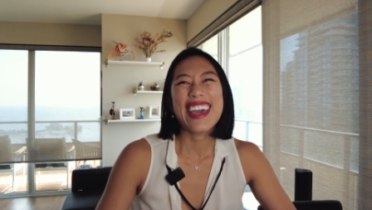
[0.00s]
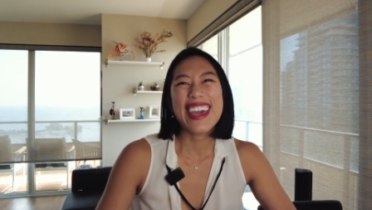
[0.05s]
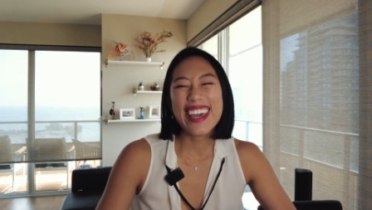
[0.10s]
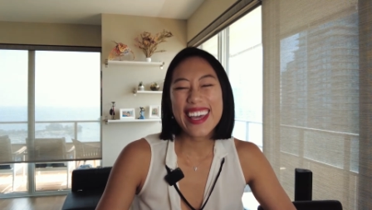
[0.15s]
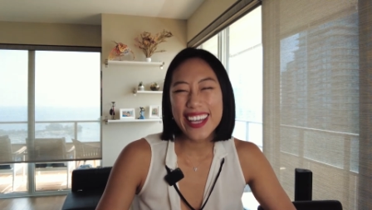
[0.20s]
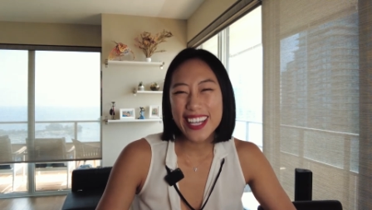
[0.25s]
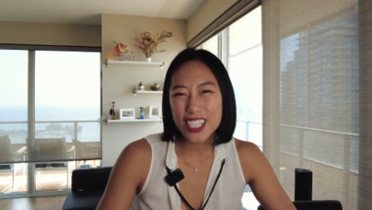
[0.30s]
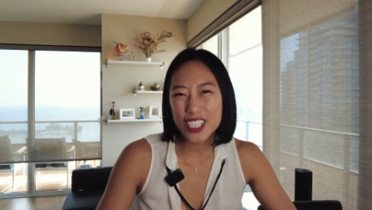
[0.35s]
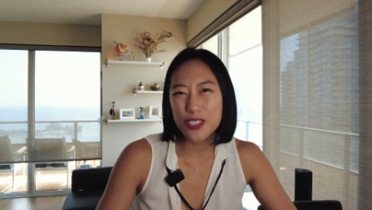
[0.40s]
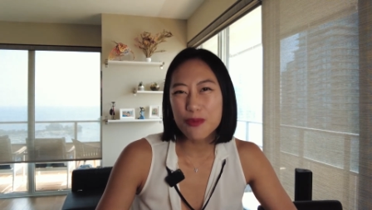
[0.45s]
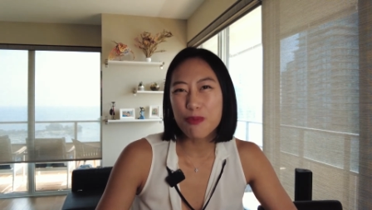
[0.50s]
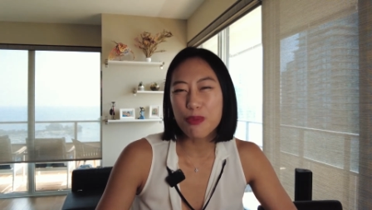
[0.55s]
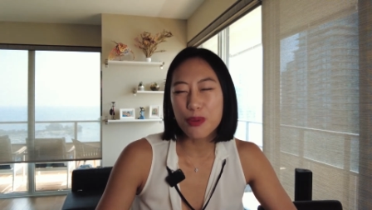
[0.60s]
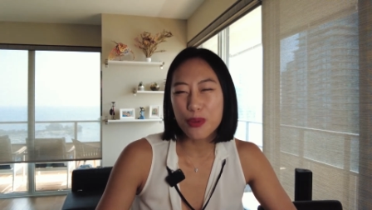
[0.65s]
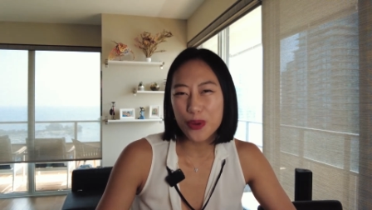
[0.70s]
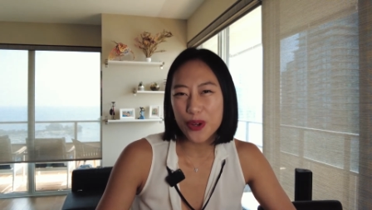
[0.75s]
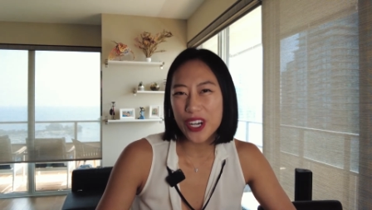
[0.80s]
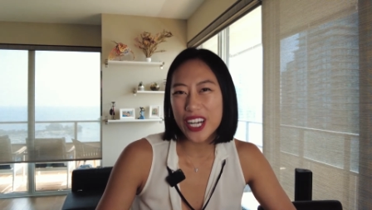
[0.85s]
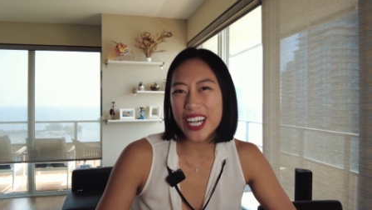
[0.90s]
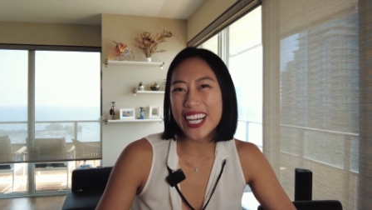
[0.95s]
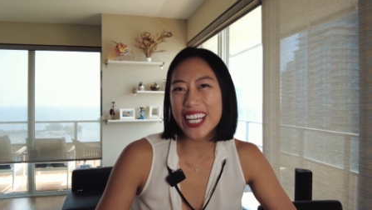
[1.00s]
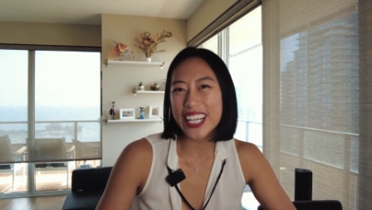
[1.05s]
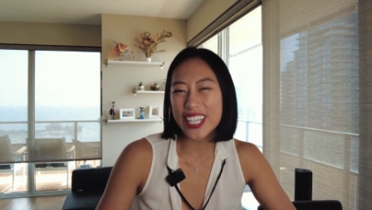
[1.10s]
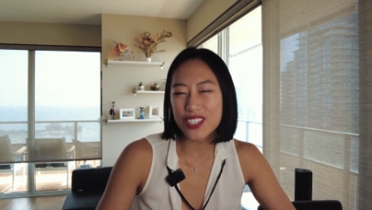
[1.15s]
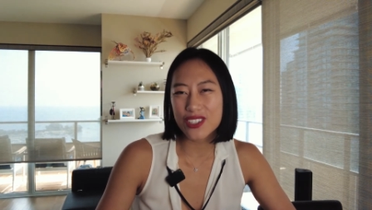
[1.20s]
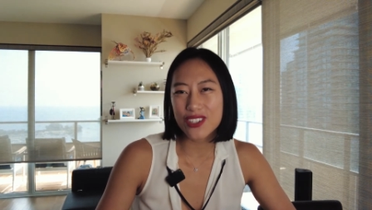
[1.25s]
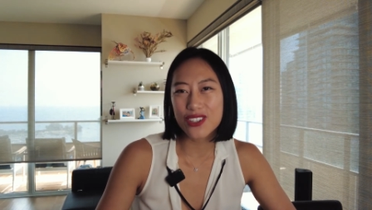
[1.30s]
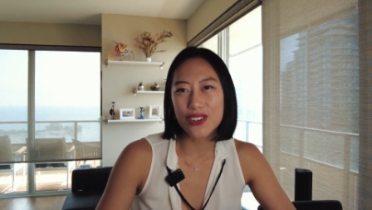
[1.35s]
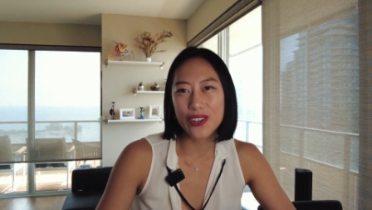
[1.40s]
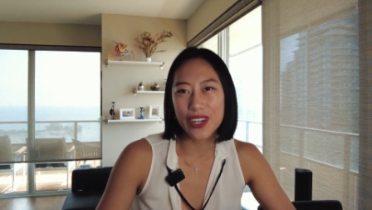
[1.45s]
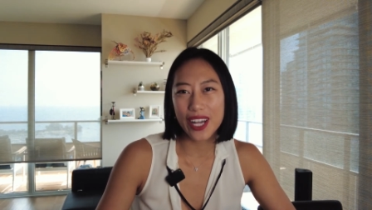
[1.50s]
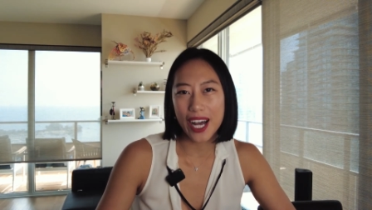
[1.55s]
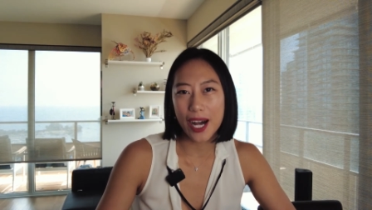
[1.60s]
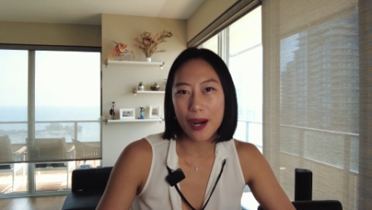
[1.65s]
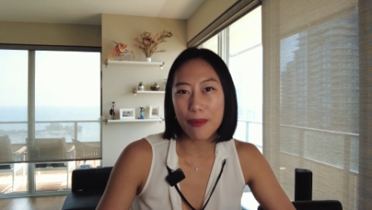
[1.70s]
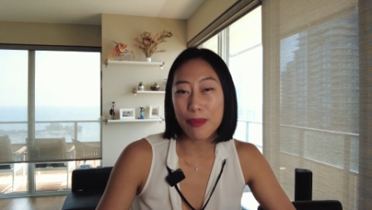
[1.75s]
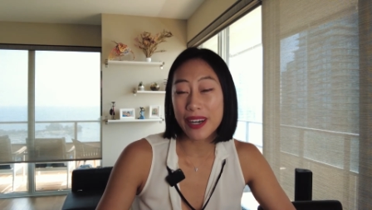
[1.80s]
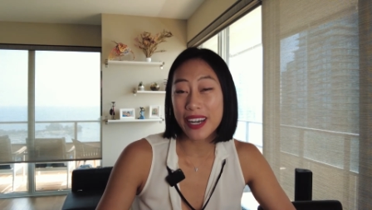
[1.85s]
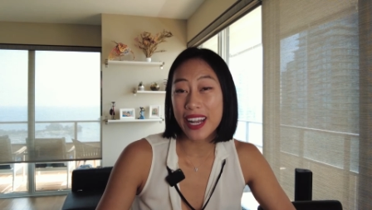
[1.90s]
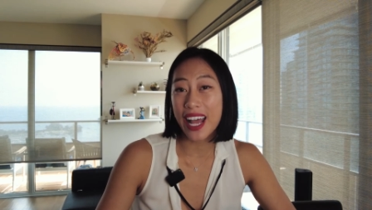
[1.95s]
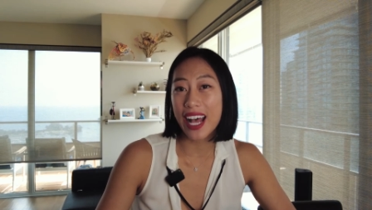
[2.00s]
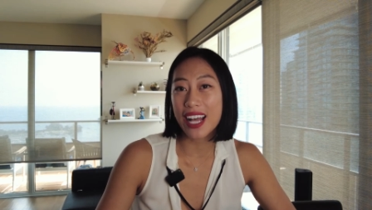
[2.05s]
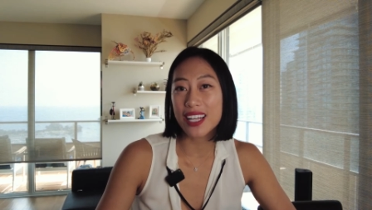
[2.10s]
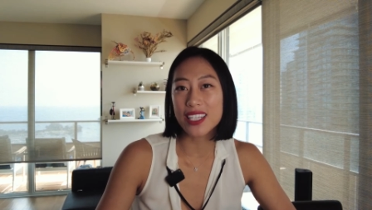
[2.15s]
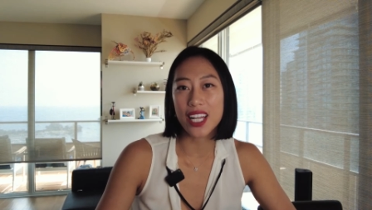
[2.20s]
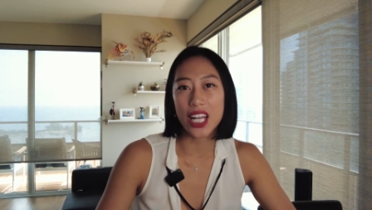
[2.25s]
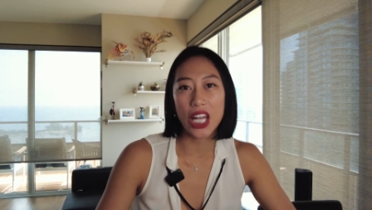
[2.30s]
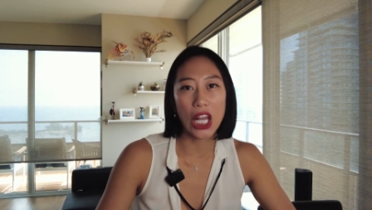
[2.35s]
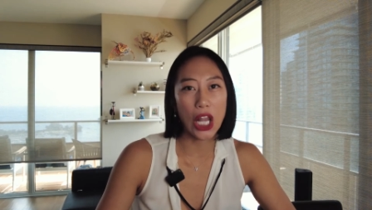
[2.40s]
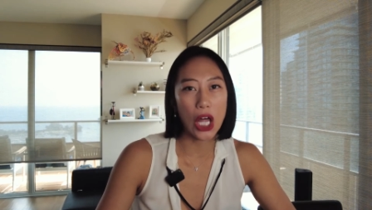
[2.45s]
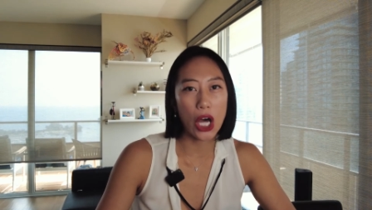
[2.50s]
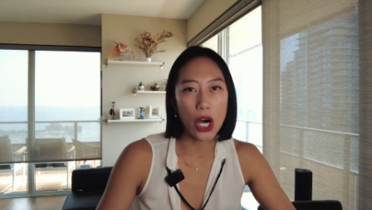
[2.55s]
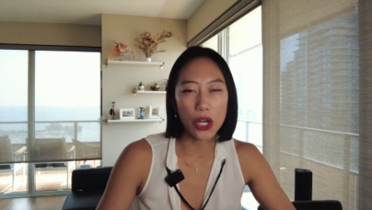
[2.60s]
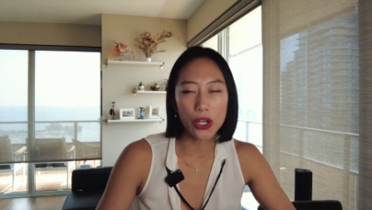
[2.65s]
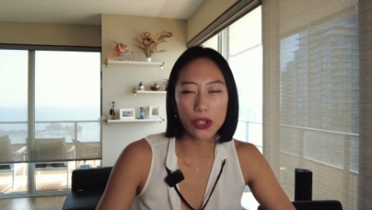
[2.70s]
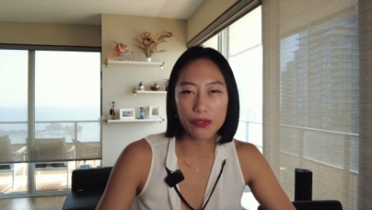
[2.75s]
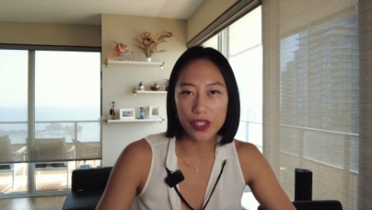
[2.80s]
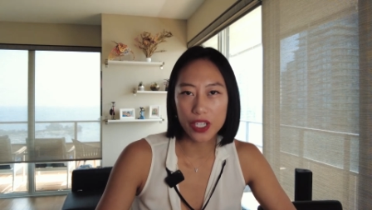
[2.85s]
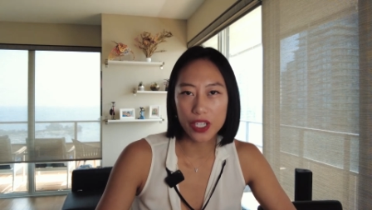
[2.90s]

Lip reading: is pretty screwed up and has a lot of